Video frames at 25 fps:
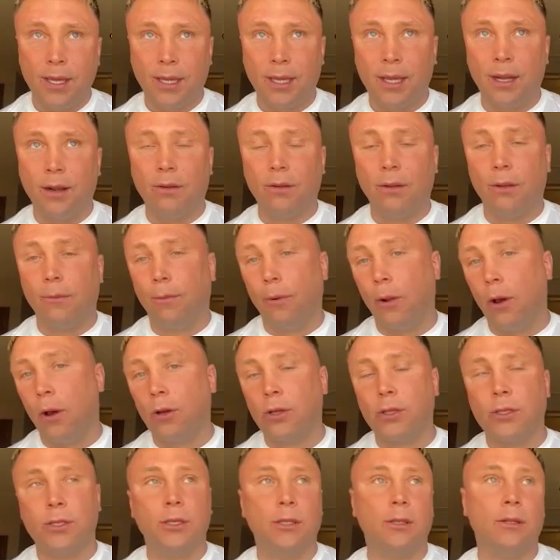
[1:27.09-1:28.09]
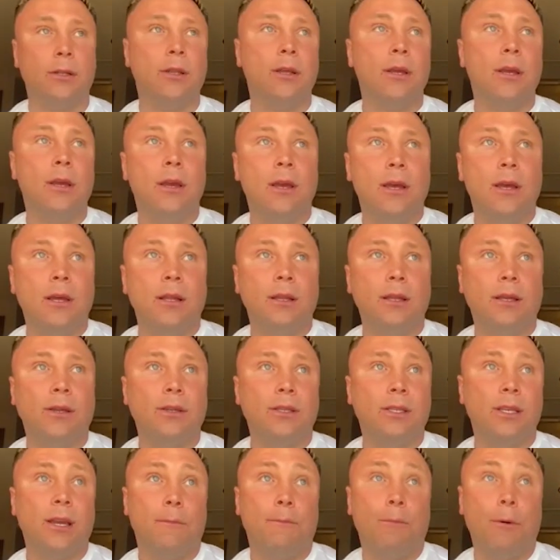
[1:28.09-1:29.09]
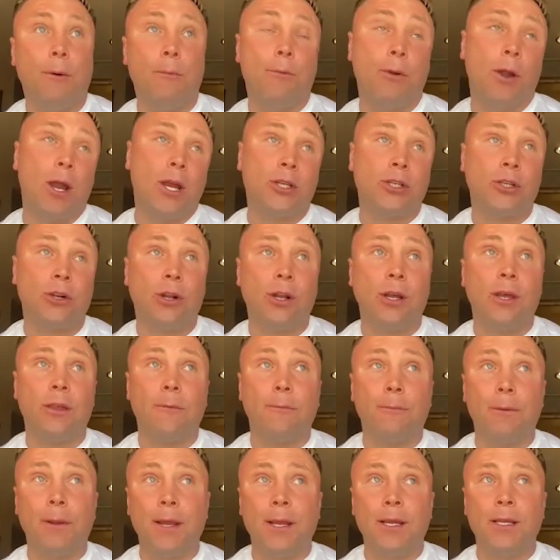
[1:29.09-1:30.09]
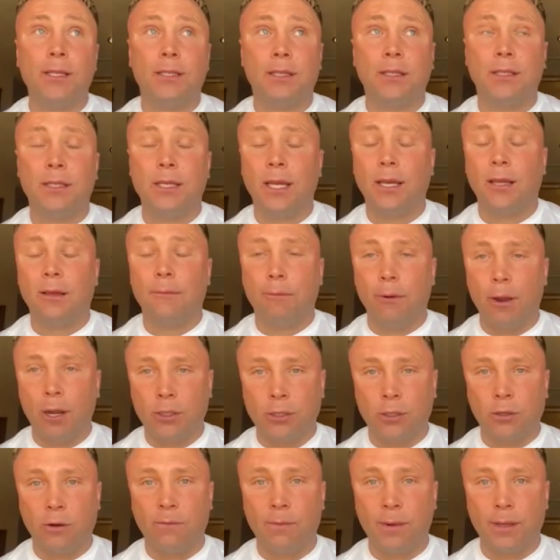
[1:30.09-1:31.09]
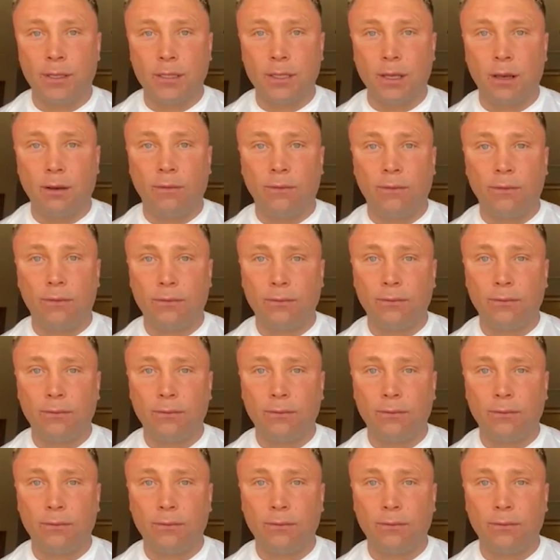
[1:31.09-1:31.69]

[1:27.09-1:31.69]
get out of the blocks, and like you said, put pressure on other players and take the pressure off myself.